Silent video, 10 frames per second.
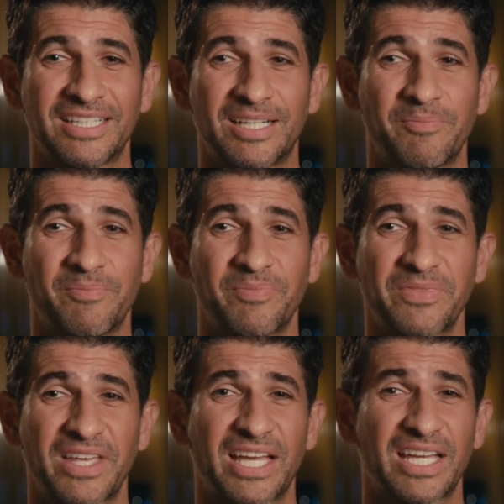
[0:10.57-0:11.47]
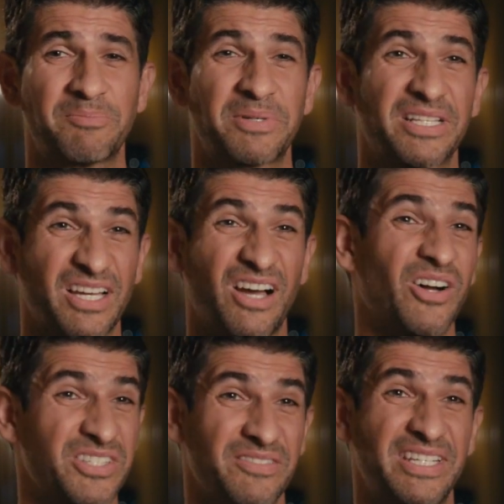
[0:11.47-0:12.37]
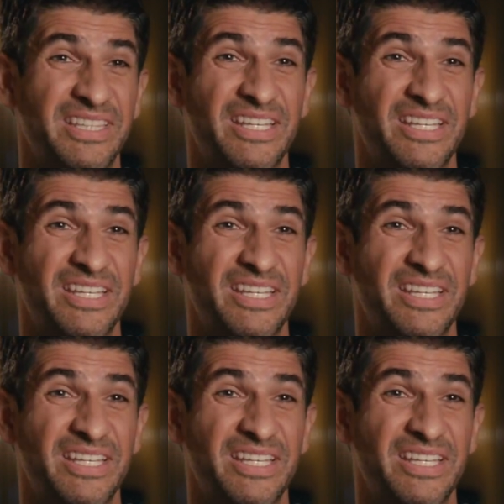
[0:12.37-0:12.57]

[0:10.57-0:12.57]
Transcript: But at the heart of it,